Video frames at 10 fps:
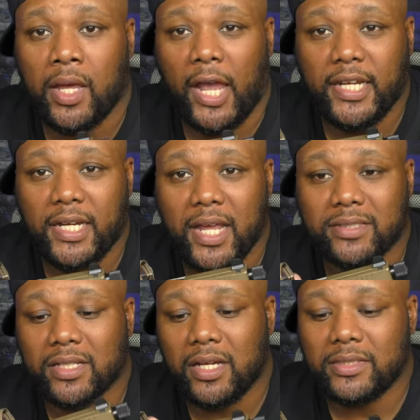And the
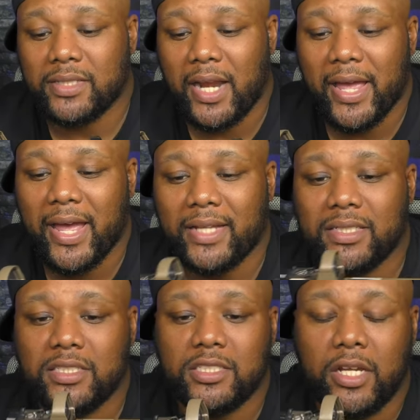next gun that I got
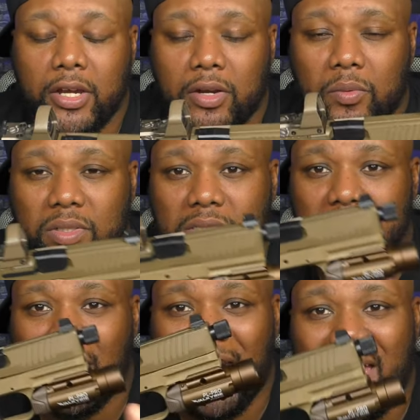this year was
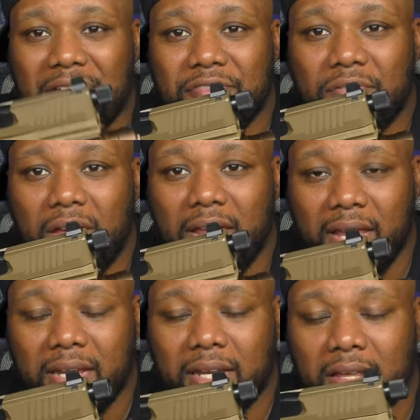the
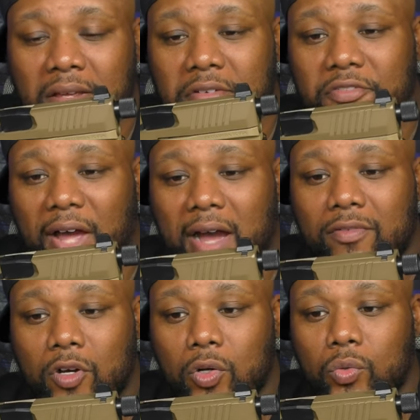
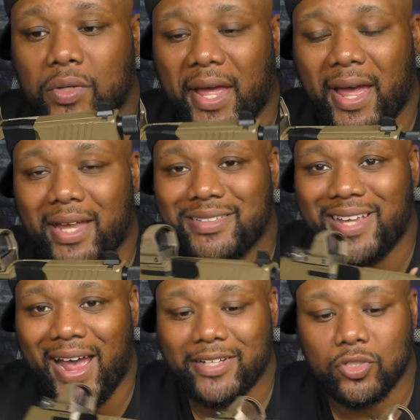FN509
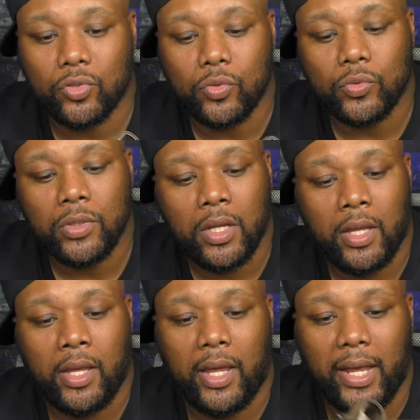Tactical.
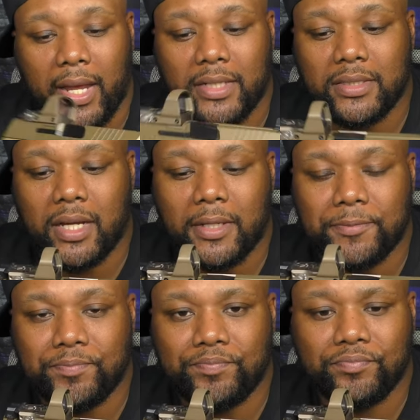And
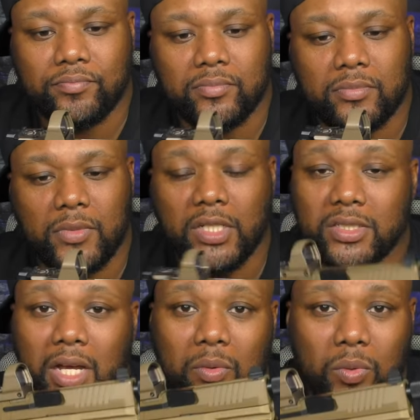this
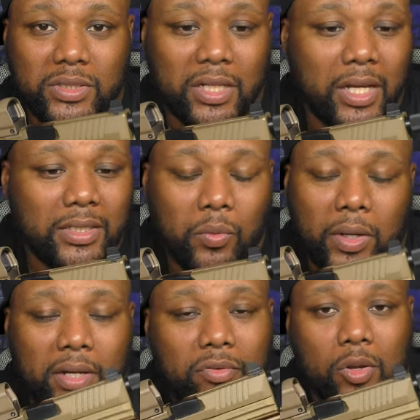gun was a gun that
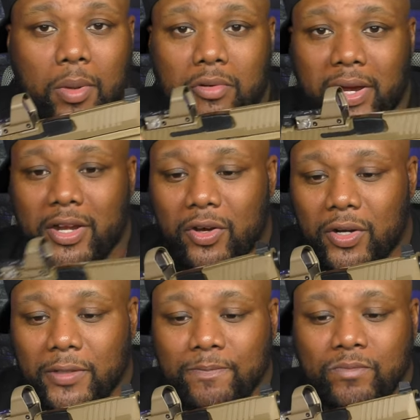wasn't even on my
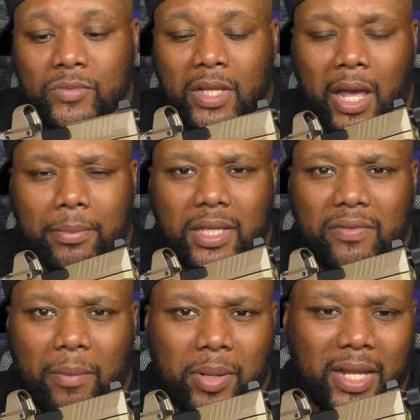radar. I believe
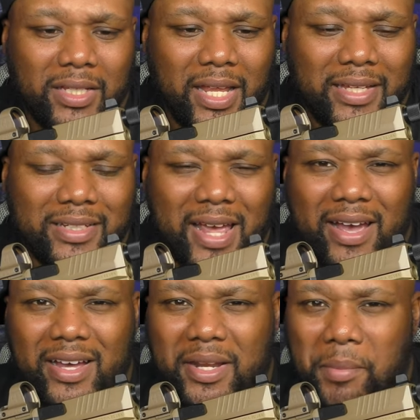I paid like
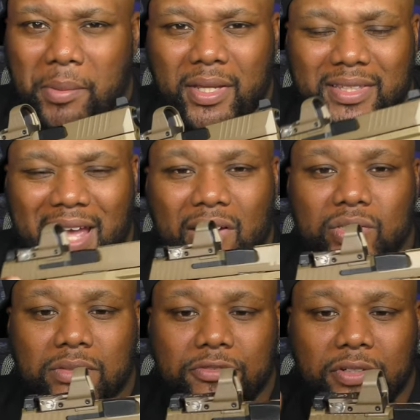$900, maybe
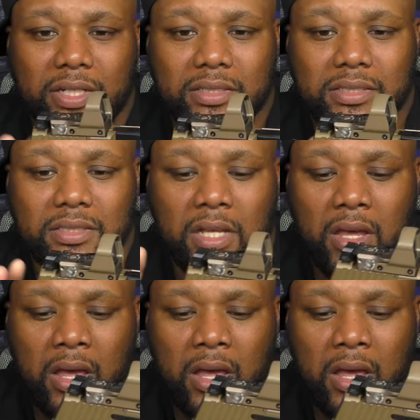$1,000 for this.